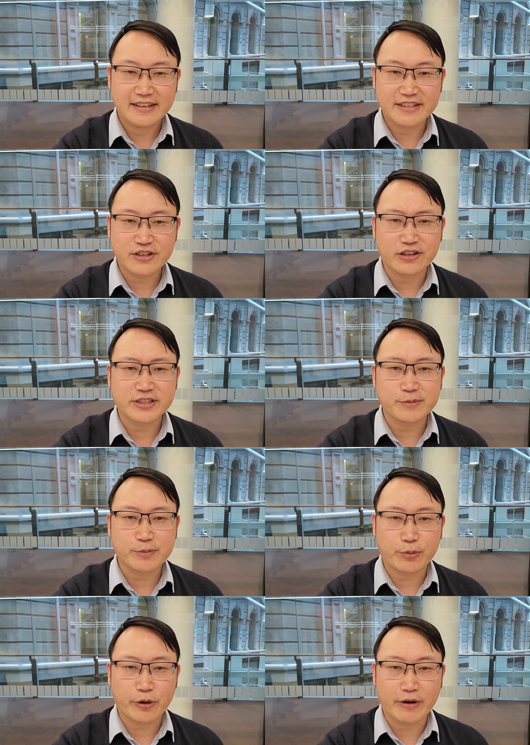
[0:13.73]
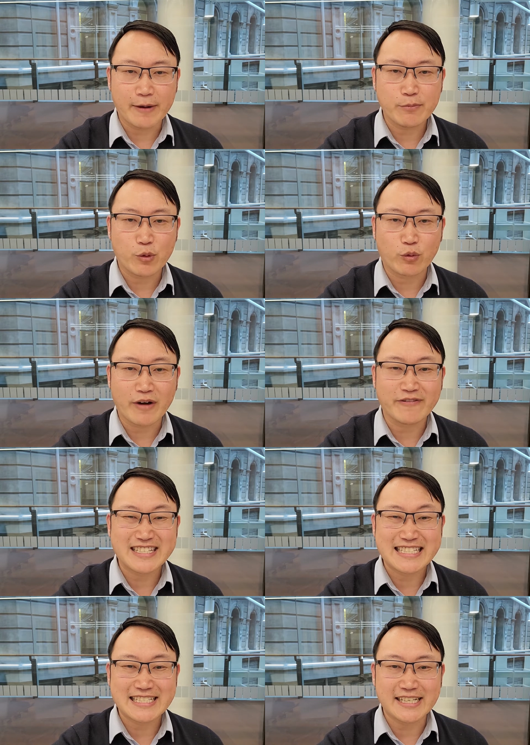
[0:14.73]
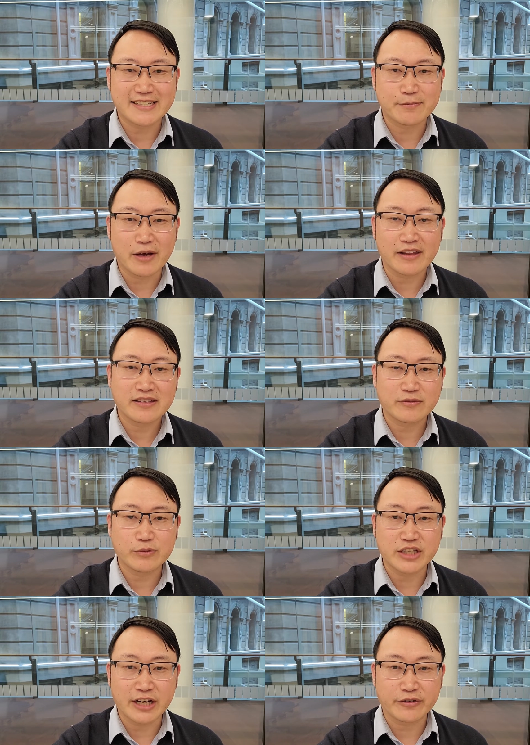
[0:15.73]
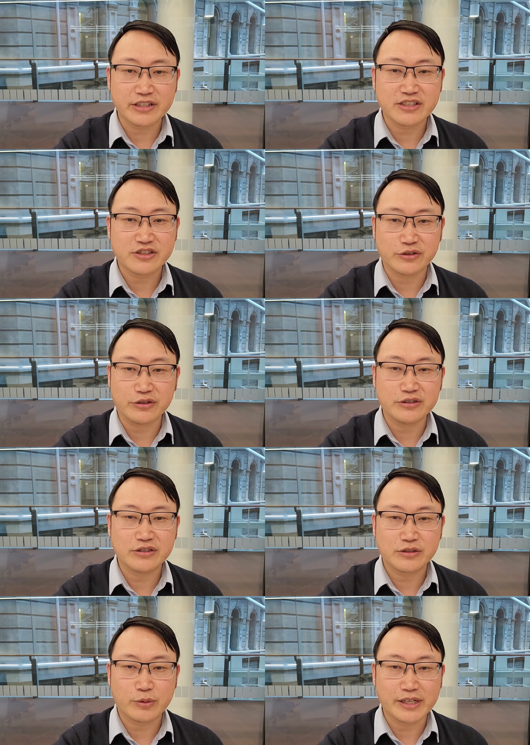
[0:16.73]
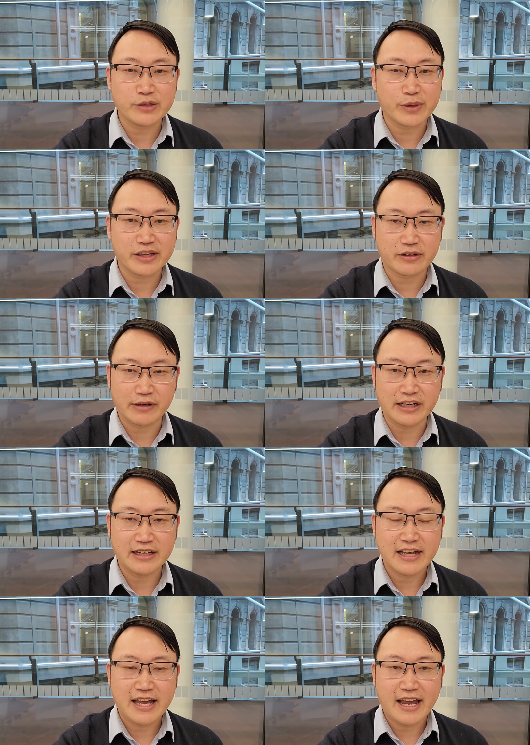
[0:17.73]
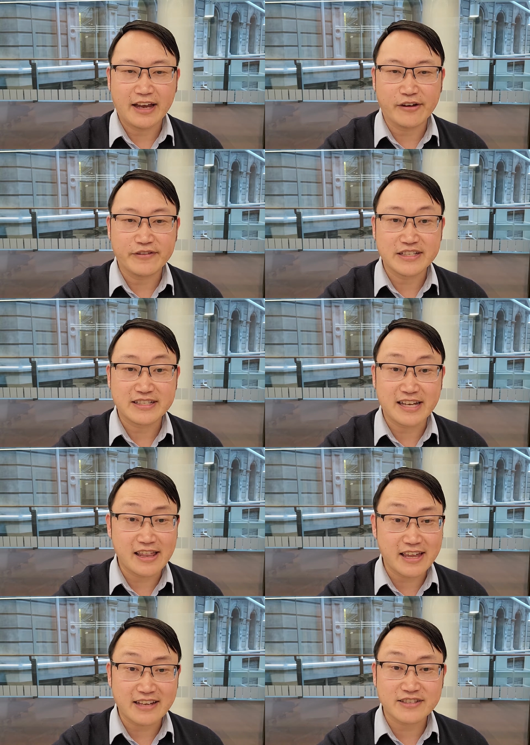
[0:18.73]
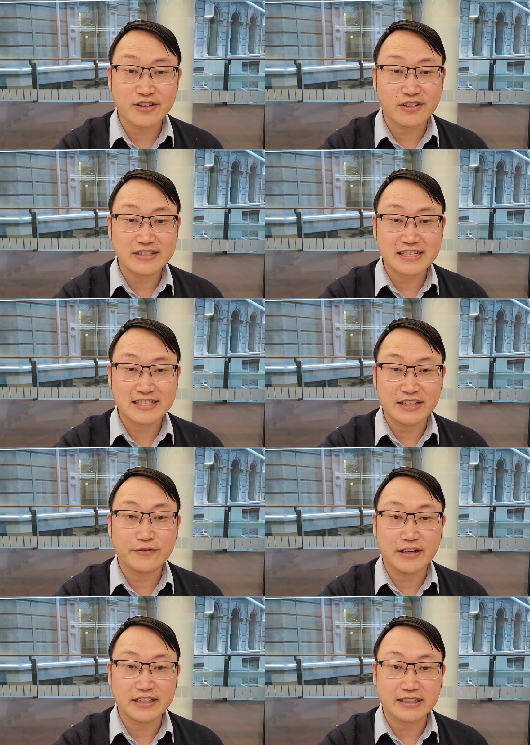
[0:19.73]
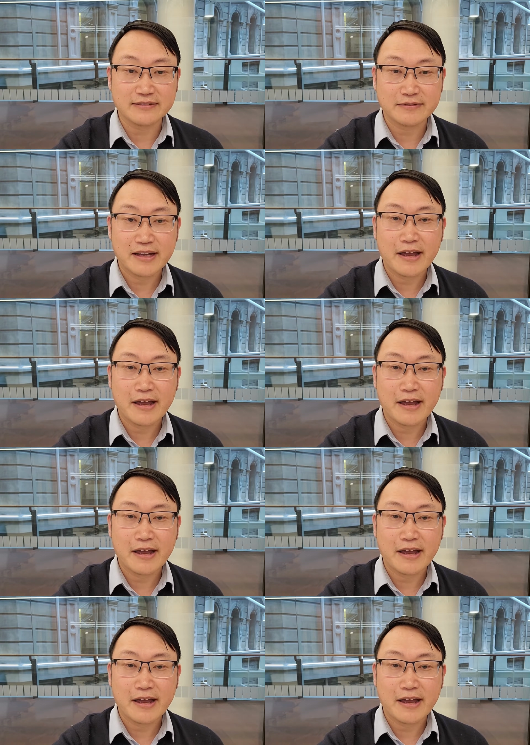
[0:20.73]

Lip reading: The scholarships program will run for 6 months from January to June 2023 and offers $10,000 in seed funding,